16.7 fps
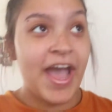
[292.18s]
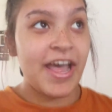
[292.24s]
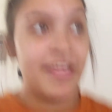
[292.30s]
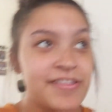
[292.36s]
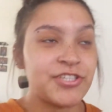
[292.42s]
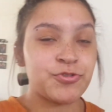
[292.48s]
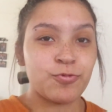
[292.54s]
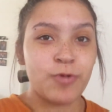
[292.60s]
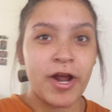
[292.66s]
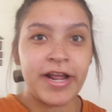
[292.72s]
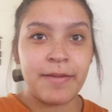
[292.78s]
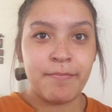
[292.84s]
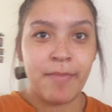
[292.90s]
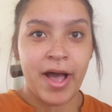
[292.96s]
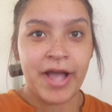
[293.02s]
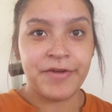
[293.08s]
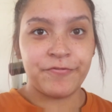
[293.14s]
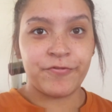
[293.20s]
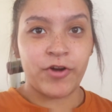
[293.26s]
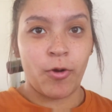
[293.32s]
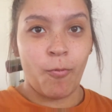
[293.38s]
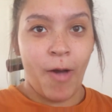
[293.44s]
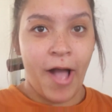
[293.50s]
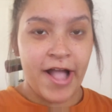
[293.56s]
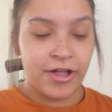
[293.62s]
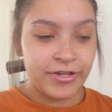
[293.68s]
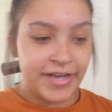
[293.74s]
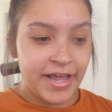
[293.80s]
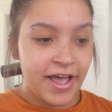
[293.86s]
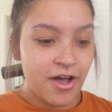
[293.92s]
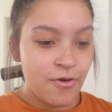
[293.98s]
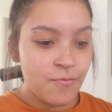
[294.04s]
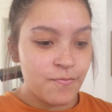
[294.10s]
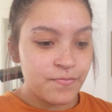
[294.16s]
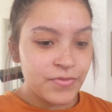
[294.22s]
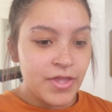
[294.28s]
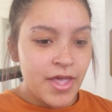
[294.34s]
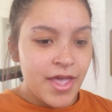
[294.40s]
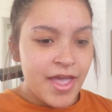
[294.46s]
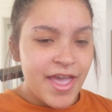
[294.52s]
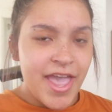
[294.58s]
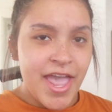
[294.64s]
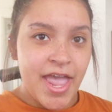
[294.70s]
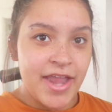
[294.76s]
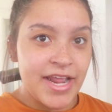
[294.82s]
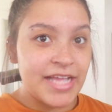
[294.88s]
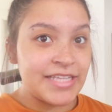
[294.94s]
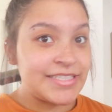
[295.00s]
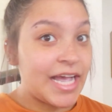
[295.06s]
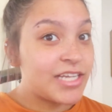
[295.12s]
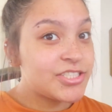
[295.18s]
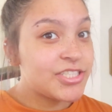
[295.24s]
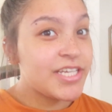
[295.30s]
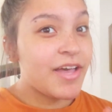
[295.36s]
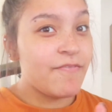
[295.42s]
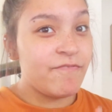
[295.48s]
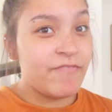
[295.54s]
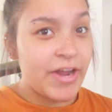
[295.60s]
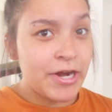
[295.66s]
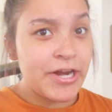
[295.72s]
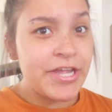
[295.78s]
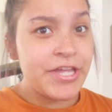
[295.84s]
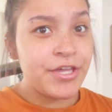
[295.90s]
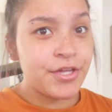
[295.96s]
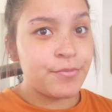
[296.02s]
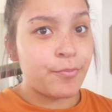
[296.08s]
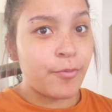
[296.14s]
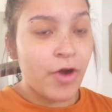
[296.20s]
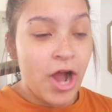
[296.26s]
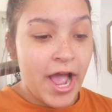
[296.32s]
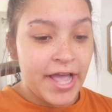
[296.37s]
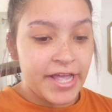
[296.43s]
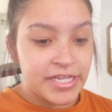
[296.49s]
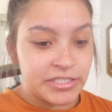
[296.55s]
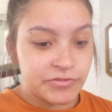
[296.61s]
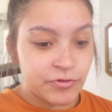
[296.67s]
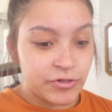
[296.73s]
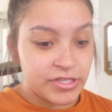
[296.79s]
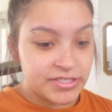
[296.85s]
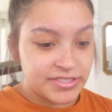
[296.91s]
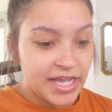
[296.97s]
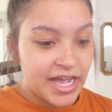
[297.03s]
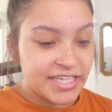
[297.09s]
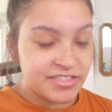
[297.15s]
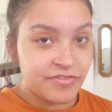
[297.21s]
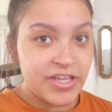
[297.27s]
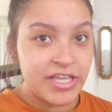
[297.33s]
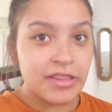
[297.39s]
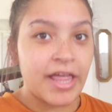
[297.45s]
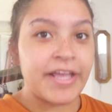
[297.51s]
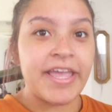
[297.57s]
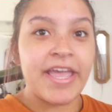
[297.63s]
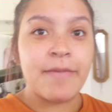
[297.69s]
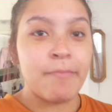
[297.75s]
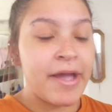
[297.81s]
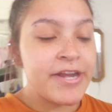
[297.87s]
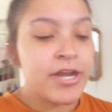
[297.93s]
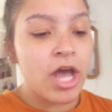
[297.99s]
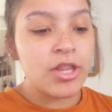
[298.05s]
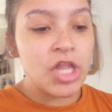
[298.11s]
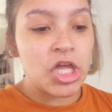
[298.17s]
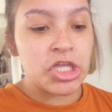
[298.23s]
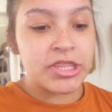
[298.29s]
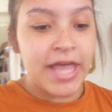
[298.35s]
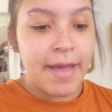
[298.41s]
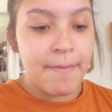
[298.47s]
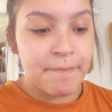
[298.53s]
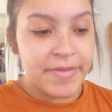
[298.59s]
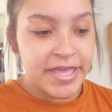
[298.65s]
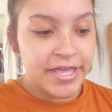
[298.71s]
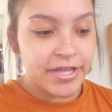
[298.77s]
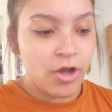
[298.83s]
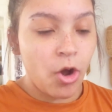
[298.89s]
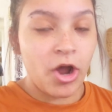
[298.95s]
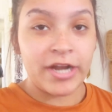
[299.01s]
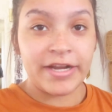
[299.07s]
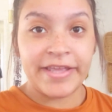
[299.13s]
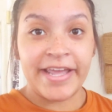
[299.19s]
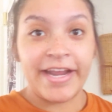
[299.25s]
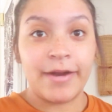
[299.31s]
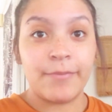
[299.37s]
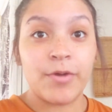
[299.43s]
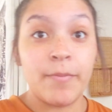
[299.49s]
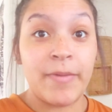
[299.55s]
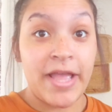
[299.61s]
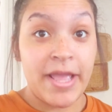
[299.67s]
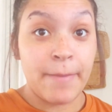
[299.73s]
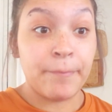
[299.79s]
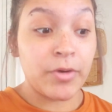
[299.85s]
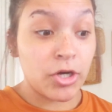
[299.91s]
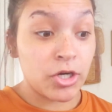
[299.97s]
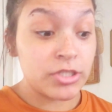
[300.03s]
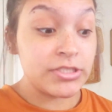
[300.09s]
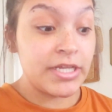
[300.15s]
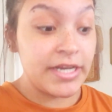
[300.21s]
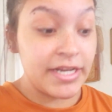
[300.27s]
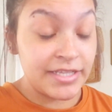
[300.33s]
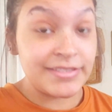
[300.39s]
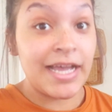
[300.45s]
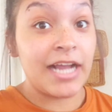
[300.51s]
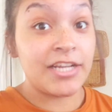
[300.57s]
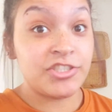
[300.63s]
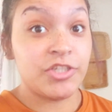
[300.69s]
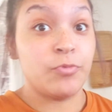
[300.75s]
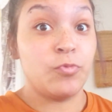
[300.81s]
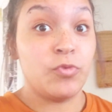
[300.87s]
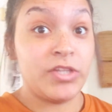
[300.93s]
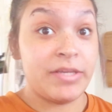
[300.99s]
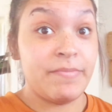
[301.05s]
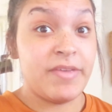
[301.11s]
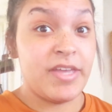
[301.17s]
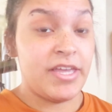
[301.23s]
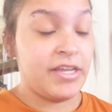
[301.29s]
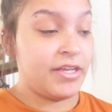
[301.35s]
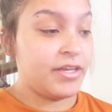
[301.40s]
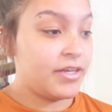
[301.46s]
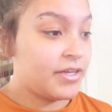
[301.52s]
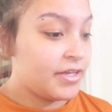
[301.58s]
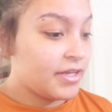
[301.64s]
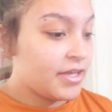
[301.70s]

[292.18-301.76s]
had this rug in mind for a while now, and it's actually a very good price for the size of it. Like, it might not look that big on camera, but in person it's actually really big.